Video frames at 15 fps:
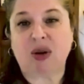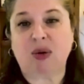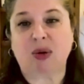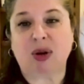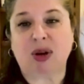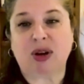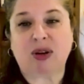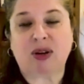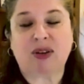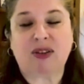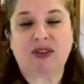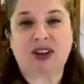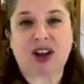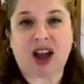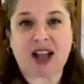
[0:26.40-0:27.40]
We've
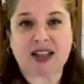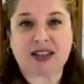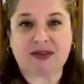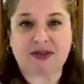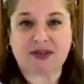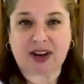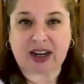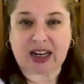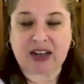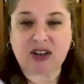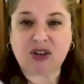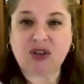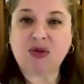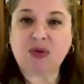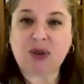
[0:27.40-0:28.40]
got some
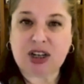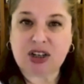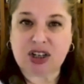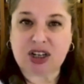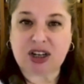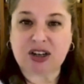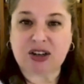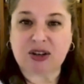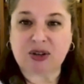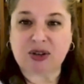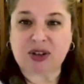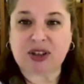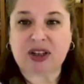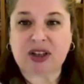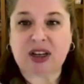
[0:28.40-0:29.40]
financial
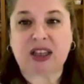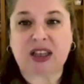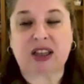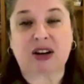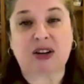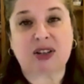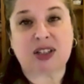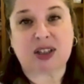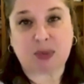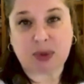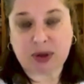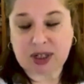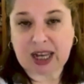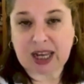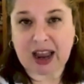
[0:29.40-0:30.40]
ratios that are
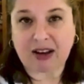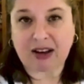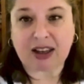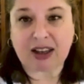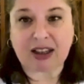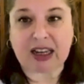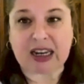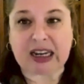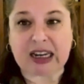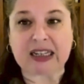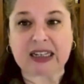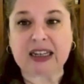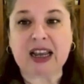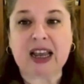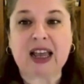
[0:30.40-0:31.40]
simple to
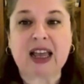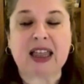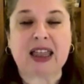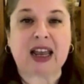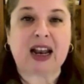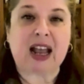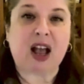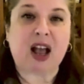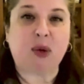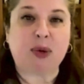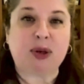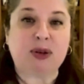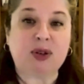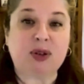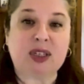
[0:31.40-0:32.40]
calculate, that help
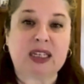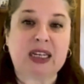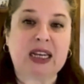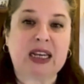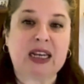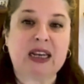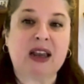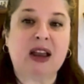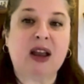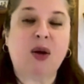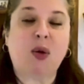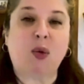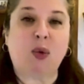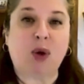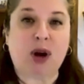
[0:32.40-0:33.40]
you see
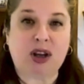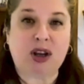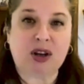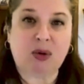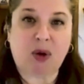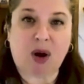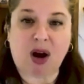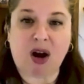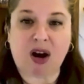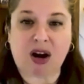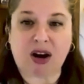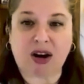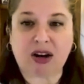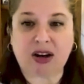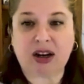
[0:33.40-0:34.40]
where you
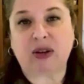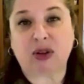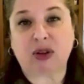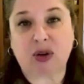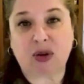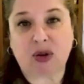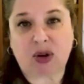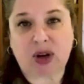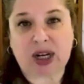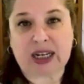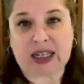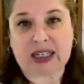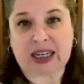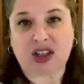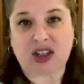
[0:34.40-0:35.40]
are with your
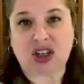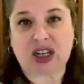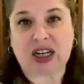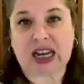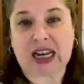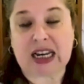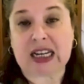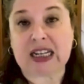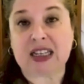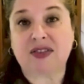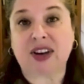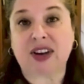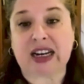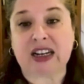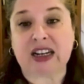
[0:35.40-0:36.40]
organization and its
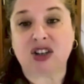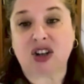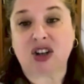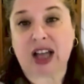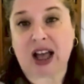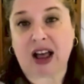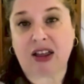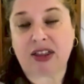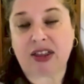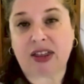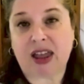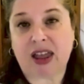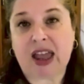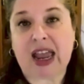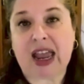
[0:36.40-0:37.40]
financial health,
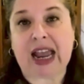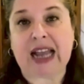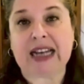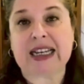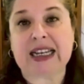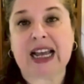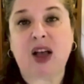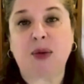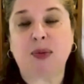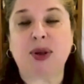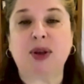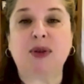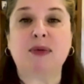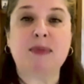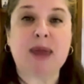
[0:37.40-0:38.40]
and to help
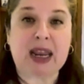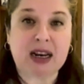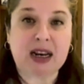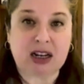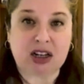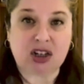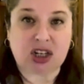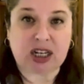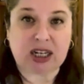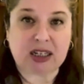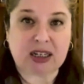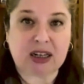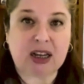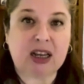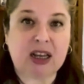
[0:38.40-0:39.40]
you manage
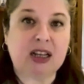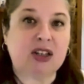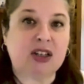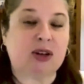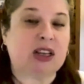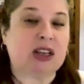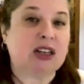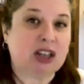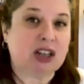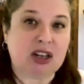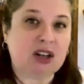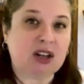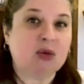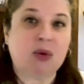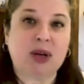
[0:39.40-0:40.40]
it, to
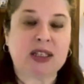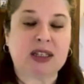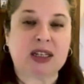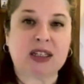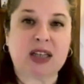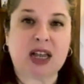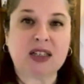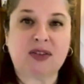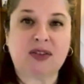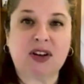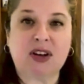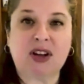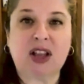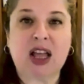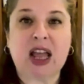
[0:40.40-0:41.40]
continue what's
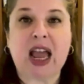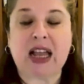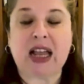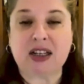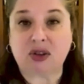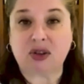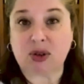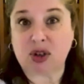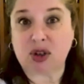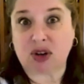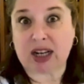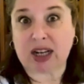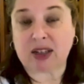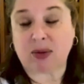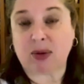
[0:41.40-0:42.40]
successful and to
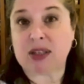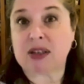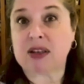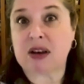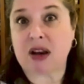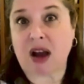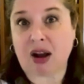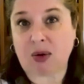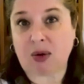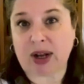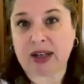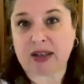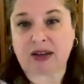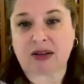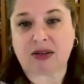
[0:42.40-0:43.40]
address what's not
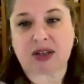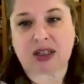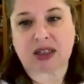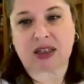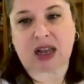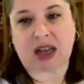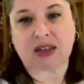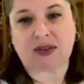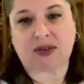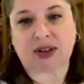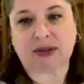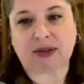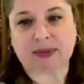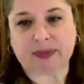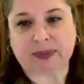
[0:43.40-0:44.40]
quite so
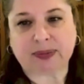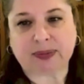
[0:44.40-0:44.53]
successful.